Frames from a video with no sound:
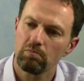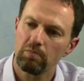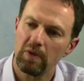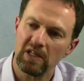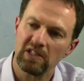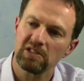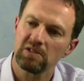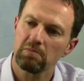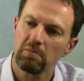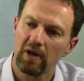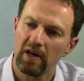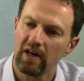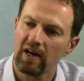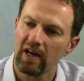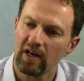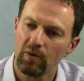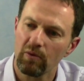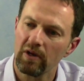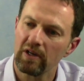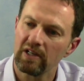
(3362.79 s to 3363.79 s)
based upon
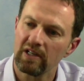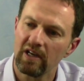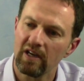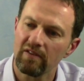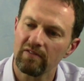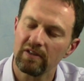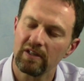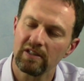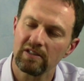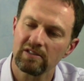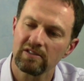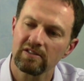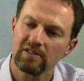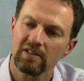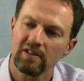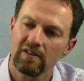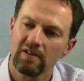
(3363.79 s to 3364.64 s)
high quality evidence.